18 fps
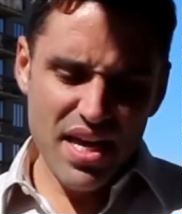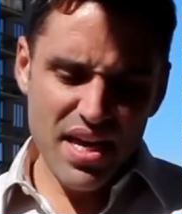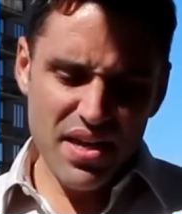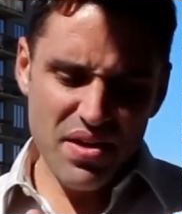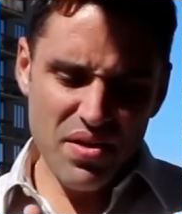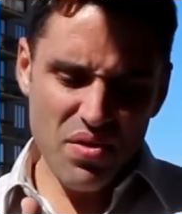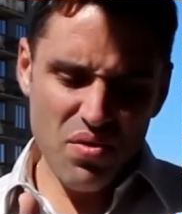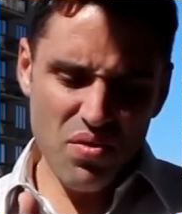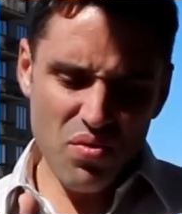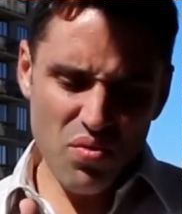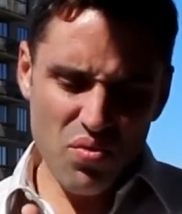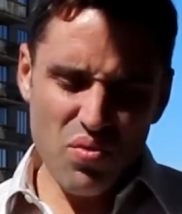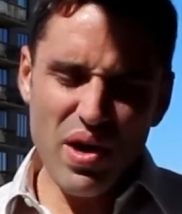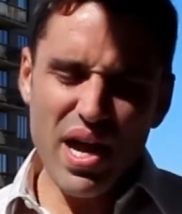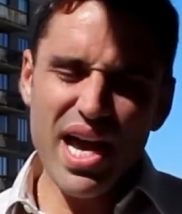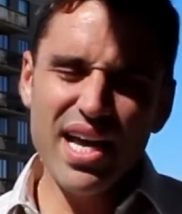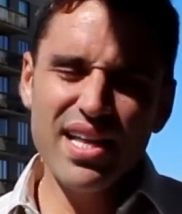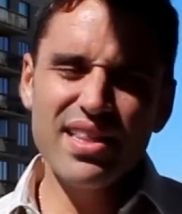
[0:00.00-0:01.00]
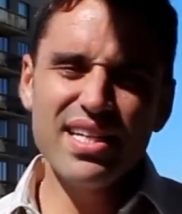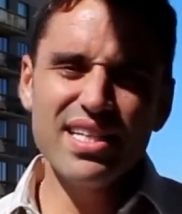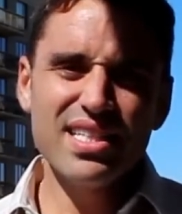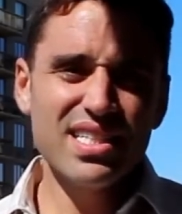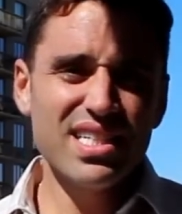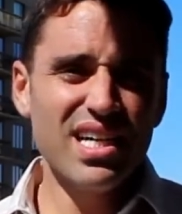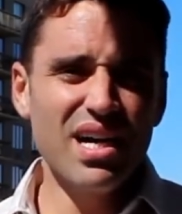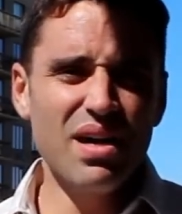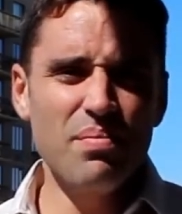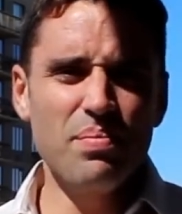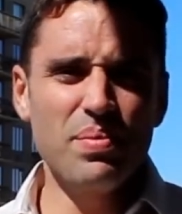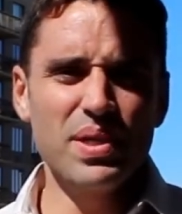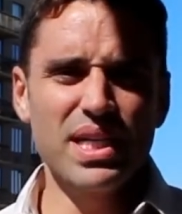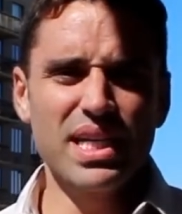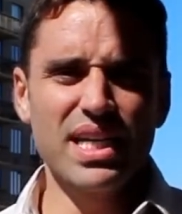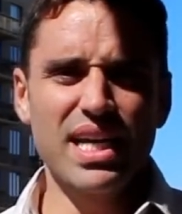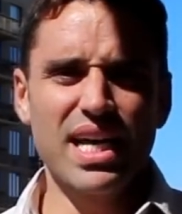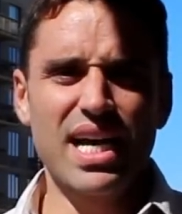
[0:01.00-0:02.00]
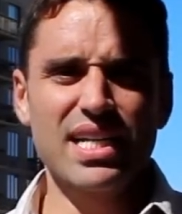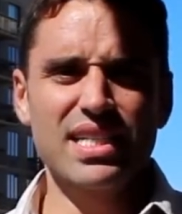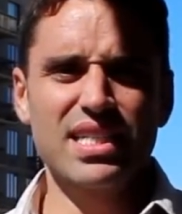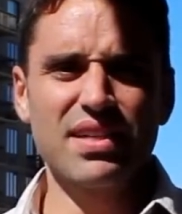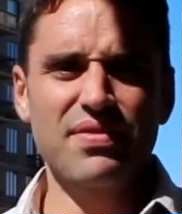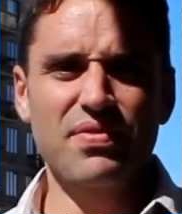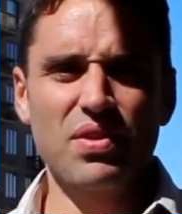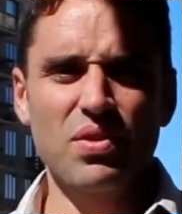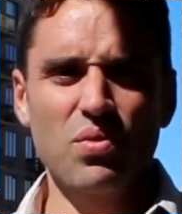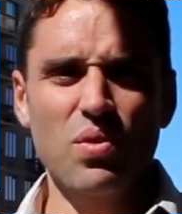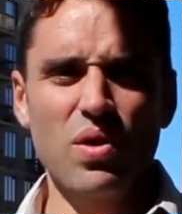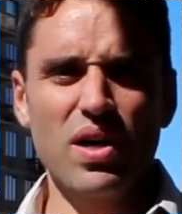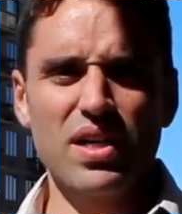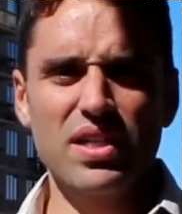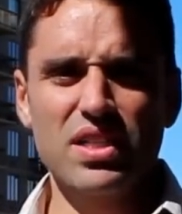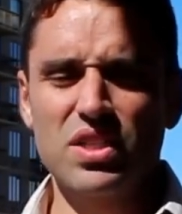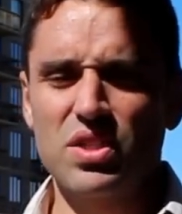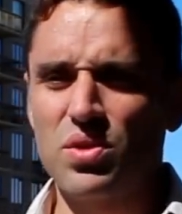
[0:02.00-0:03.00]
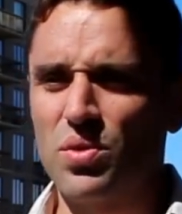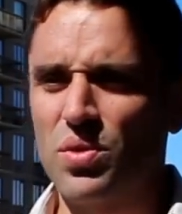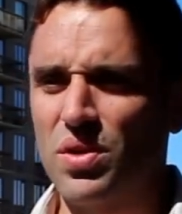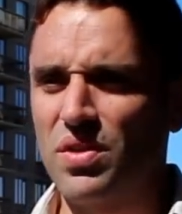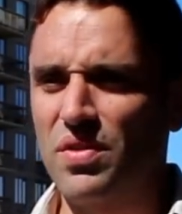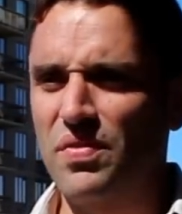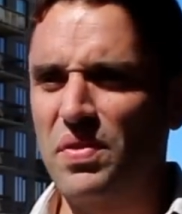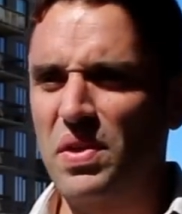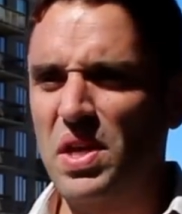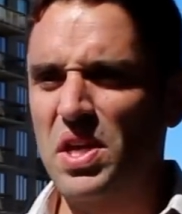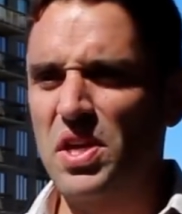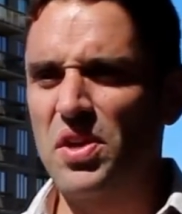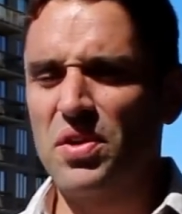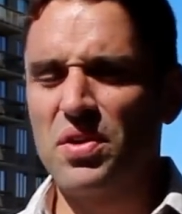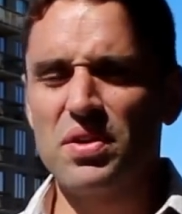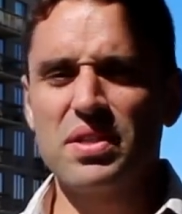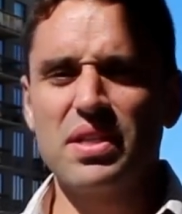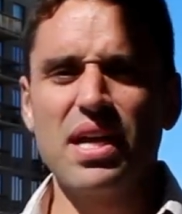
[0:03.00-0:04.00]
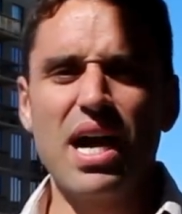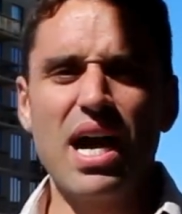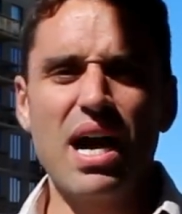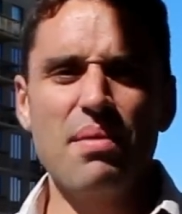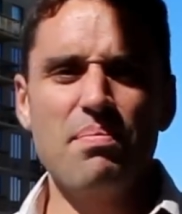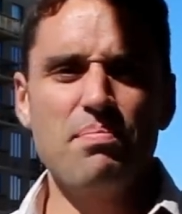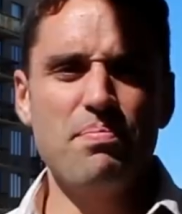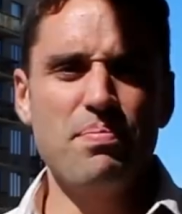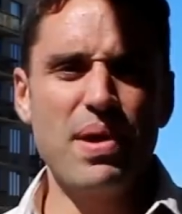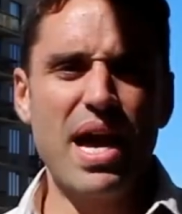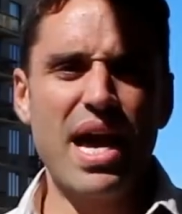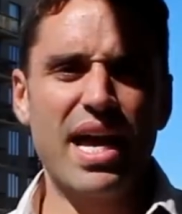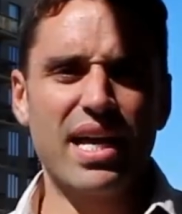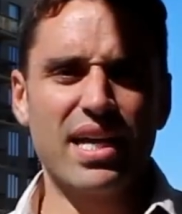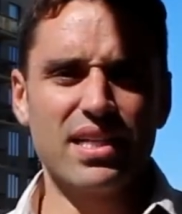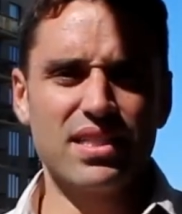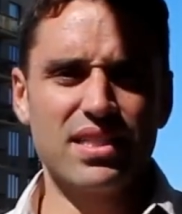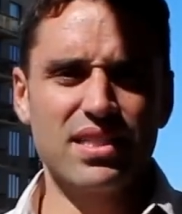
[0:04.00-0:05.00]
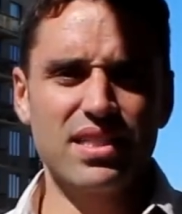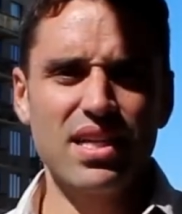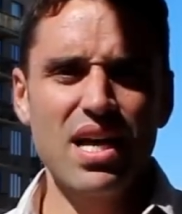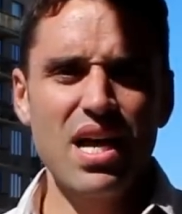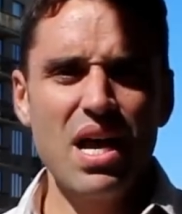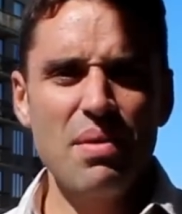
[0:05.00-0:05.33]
you know, ran this company as if it was sort of your top banks